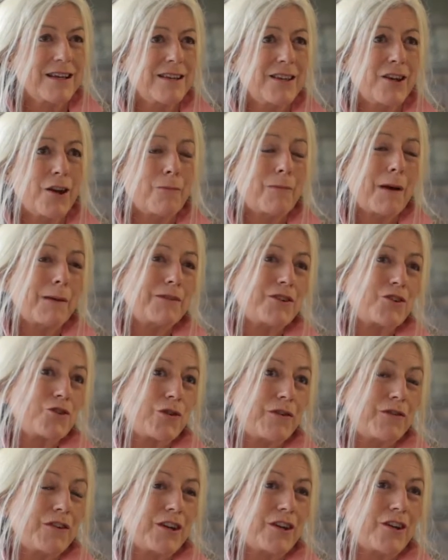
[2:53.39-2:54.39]
maybe
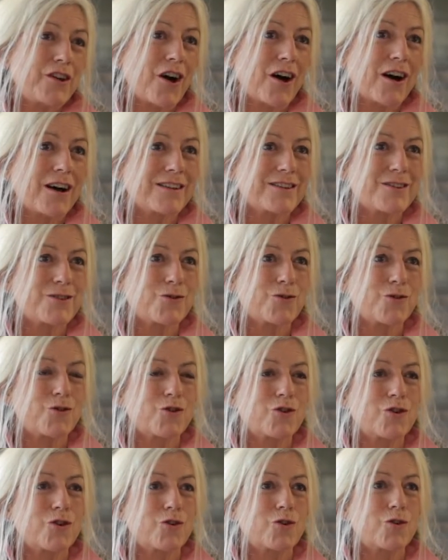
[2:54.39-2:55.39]
trivia nights
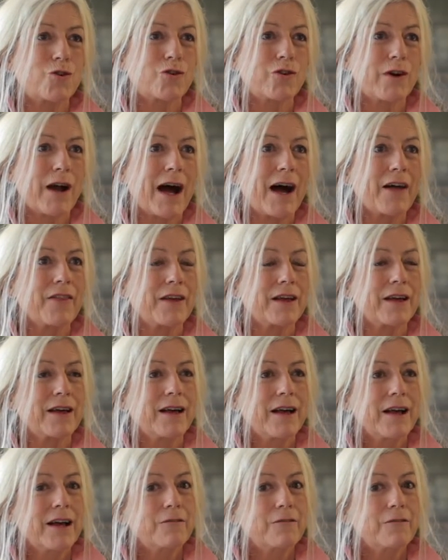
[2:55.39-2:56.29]
or other